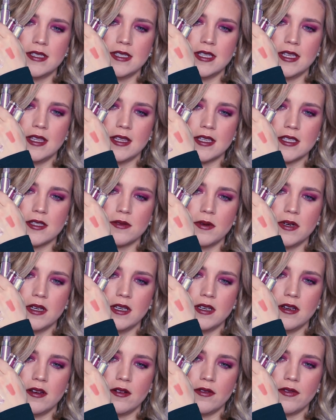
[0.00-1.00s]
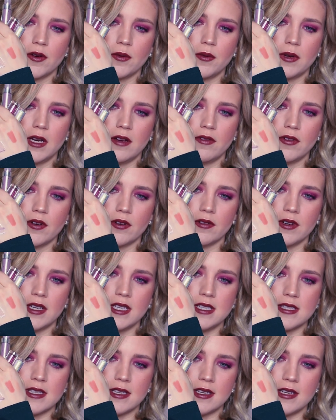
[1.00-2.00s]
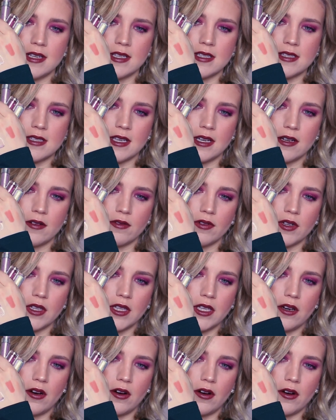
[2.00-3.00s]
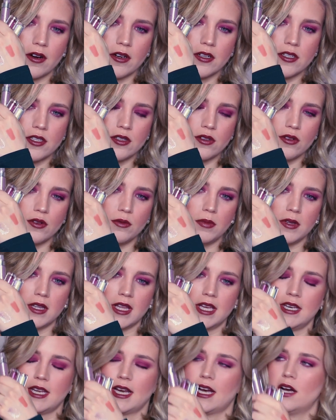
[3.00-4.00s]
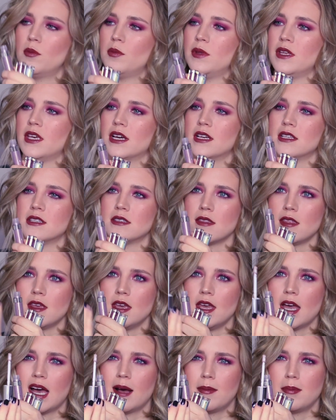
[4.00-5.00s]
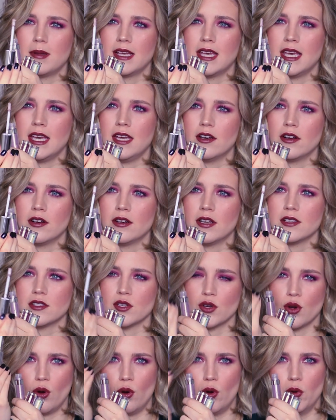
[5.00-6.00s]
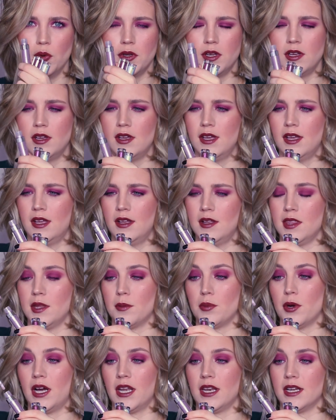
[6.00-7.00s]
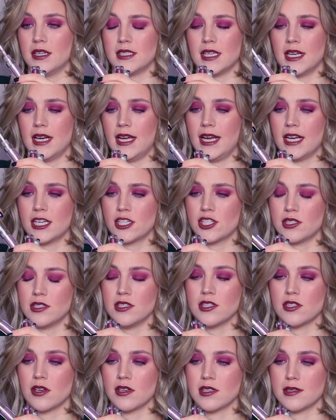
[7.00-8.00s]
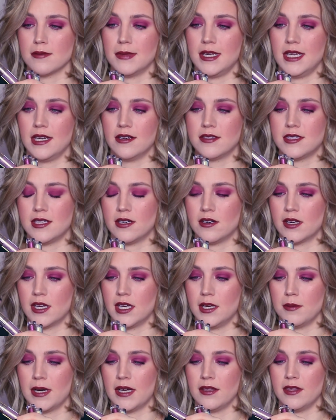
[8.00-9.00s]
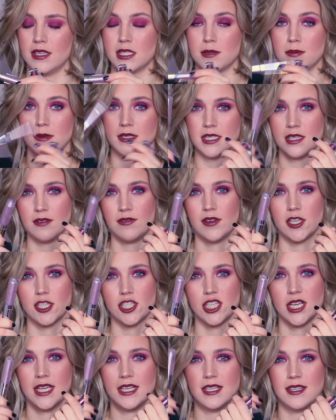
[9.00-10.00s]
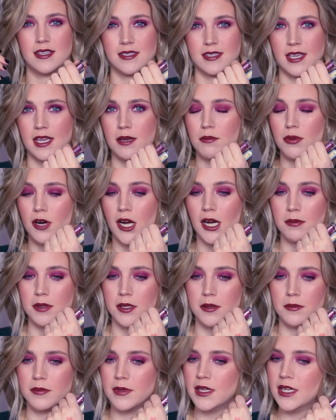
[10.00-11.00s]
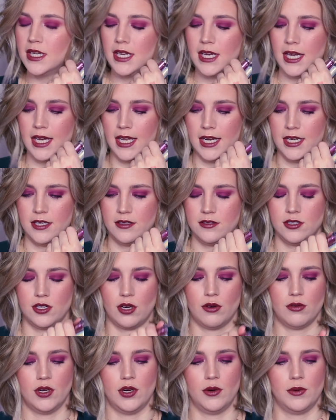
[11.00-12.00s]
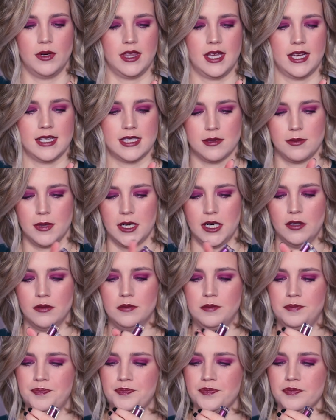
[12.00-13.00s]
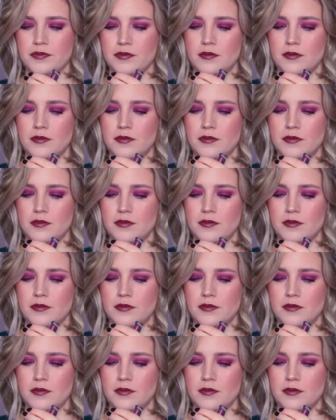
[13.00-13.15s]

See, this one, for whatever reason, is like really hard to blend out because the applicator doesn't hold the product. And I actually saw somebody else talking about this specific shade, the same problem, and I don't know what that's about.